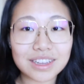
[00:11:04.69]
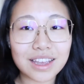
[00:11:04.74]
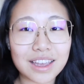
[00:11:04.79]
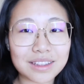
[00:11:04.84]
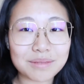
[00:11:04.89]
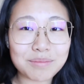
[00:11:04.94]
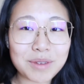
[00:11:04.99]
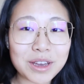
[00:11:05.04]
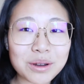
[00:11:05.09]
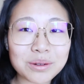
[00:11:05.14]

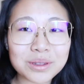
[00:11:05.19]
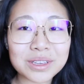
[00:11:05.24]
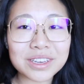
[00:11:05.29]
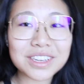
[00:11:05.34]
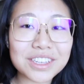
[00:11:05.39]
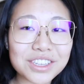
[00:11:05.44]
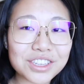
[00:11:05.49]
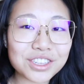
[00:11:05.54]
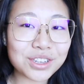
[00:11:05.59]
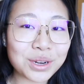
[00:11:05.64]
And my only
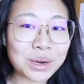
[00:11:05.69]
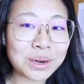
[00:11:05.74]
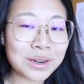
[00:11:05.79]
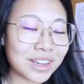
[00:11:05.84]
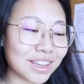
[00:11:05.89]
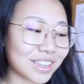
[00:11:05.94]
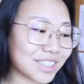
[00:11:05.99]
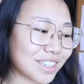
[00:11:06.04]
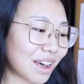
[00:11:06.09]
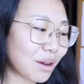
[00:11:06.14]
concern
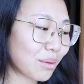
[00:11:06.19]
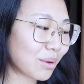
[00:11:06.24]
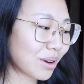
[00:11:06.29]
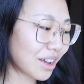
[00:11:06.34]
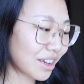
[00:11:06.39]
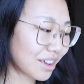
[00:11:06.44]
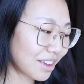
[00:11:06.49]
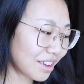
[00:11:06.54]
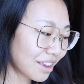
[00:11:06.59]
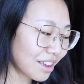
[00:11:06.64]
is that when
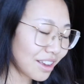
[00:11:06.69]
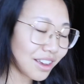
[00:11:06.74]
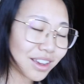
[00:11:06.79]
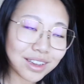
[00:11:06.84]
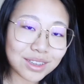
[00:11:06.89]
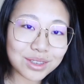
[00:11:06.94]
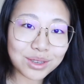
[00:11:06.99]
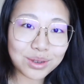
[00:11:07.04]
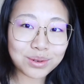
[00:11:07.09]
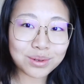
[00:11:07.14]
I
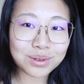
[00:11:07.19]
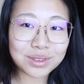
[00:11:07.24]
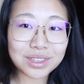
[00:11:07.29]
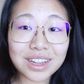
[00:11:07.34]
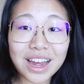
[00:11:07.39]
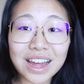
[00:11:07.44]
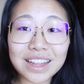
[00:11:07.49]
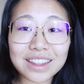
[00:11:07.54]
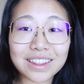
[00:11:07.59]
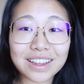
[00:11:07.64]
use
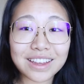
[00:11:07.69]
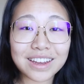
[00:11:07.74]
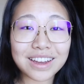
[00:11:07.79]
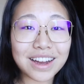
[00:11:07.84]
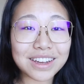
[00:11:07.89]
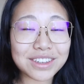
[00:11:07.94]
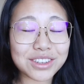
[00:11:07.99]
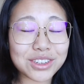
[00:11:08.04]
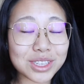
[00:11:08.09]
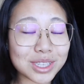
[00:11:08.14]
that thing,
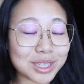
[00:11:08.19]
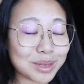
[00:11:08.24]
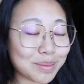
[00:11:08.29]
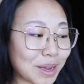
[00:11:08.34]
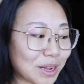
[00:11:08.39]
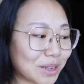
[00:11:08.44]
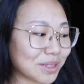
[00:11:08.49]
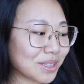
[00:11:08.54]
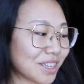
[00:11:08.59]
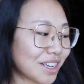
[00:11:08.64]
I just
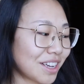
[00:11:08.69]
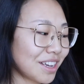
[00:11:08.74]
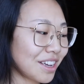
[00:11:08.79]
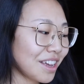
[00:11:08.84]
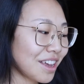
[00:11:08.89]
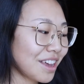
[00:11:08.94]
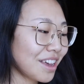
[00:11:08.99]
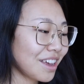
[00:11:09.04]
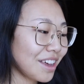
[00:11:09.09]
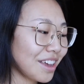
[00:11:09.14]
smelt it.
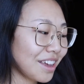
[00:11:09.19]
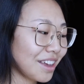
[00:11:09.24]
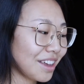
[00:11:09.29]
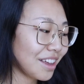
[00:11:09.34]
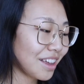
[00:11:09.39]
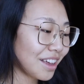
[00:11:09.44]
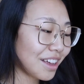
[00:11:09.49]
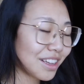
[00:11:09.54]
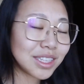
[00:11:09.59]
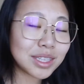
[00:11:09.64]

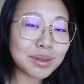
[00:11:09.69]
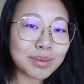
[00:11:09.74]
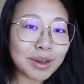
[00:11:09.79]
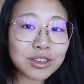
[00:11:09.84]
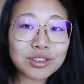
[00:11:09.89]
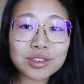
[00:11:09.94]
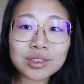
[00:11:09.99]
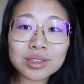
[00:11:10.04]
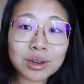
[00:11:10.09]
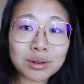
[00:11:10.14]
It
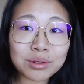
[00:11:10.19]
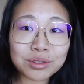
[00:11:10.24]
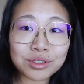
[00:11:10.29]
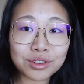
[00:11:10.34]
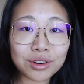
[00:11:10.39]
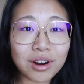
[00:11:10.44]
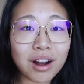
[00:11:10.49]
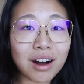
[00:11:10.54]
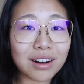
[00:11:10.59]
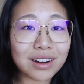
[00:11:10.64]
smells so
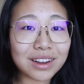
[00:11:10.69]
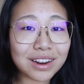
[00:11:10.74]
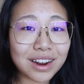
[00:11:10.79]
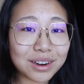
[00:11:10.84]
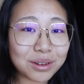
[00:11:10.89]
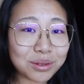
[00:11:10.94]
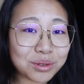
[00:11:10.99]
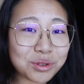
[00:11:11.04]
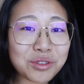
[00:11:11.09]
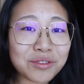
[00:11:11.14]
strong, and I
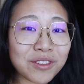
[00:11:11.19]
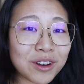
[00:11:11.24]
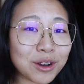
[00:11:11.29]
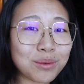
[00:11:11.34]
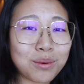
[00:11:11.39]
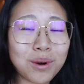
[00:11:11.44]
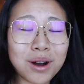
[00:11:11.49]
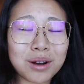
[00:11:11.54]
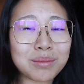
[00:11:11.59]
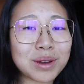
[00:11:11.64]
don't know if I
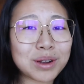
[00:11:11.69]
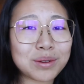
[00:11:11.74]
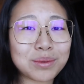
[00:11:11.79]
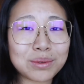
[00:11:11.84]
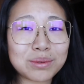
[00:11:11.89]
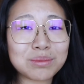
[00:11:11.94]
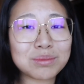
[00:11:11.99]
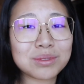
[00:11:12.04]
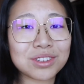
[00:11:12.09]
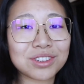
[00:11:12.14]
want my
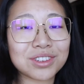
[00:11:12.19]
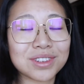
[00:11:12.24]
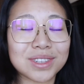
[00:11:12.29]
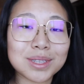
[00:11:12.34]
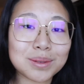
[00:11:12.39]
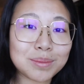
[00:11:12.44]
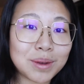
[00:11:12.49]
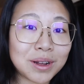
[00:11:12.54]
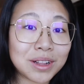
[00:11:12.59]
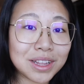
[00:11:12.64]
room to
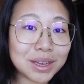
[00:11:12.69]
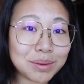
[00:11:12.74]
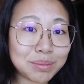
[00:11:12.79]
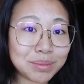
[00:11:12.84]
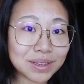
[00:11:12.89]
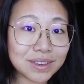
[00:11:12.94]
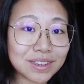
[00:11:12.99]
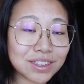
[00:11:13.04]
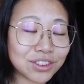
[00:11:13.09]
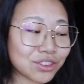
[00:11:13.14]
just smell like
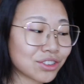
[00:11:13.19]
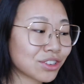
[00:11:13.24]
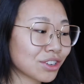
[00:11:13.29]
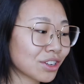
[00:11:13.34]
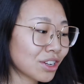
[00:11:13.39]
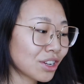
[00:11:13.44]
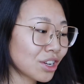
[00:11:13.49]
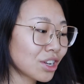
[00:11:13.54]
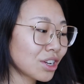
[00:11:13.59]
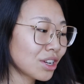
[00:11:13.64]
bleach
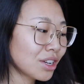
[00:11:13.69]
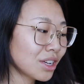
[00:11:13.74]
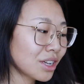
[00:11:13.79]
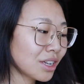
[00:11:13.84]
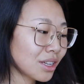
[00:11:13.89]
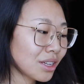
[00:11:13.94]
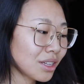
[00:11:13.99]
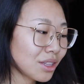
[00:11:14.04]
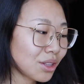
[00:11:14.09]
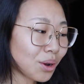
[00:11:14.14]

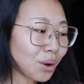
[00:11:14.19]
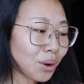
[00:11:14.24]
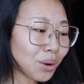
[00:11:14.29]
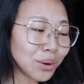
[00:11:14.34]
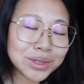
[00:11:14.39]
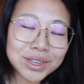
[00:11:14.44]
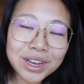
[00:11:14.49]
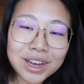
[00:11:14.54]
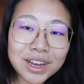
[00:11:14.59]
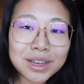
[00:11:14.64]
the whole
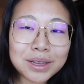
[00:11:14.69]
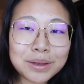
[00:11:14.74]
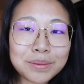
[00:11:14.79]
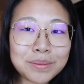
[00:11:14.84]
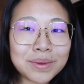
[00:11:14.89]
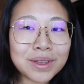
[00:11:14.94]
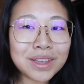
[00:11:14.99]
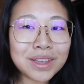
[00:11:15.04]
time.